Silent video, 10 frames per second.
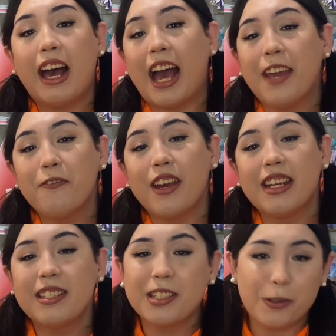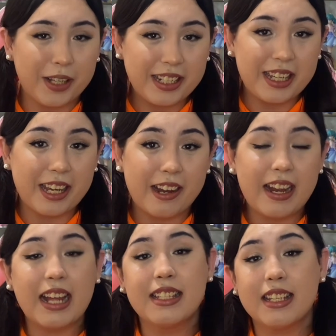Hi friends, Quinn here,
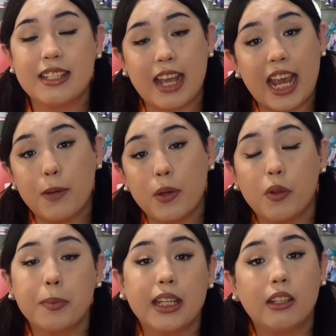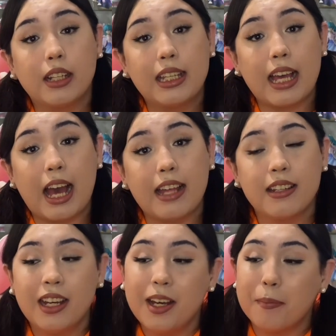and today we will be looking at
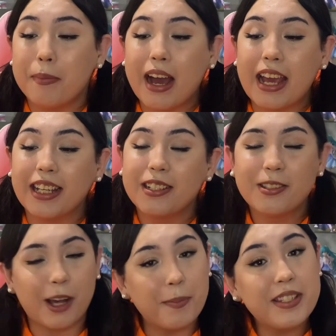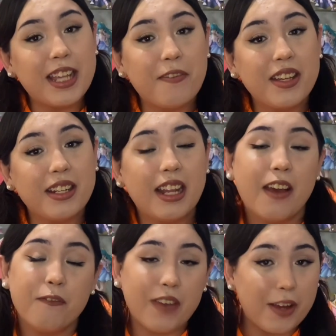my top 7
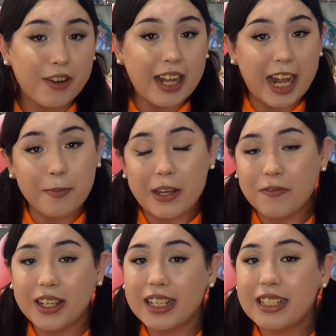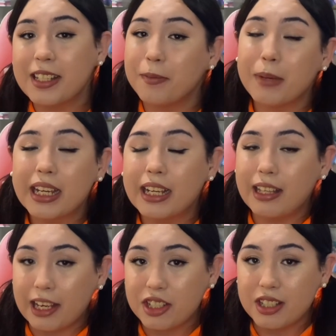favorite anime figures in my
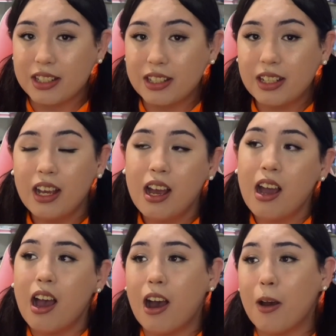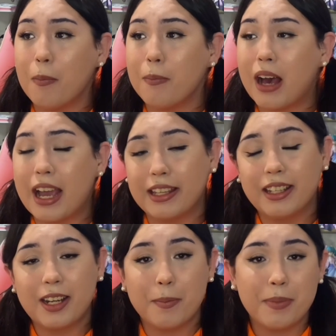collection. I
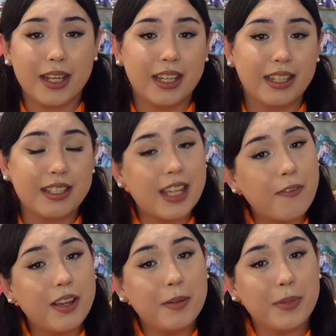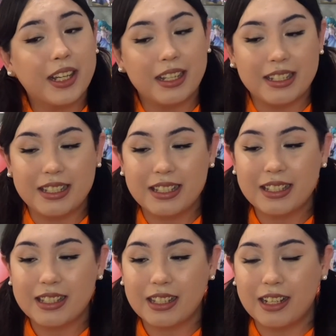ended up picking 7
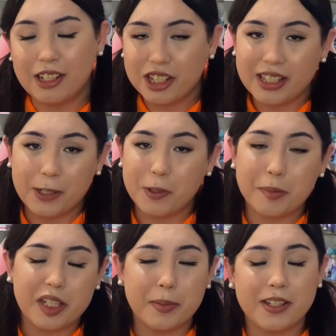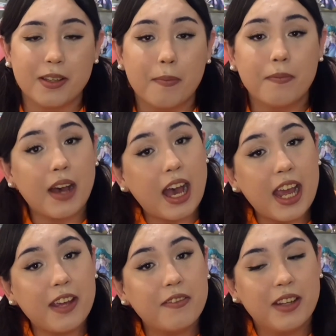because initially it was meant to be a top
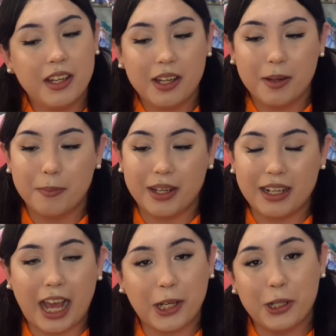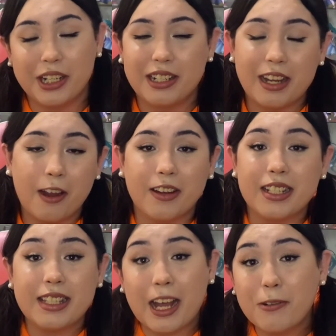5, but I couldn't narrow it
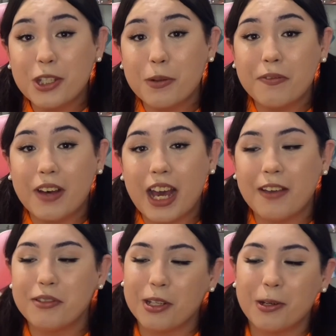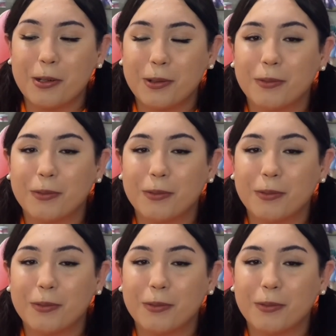down to a 5, so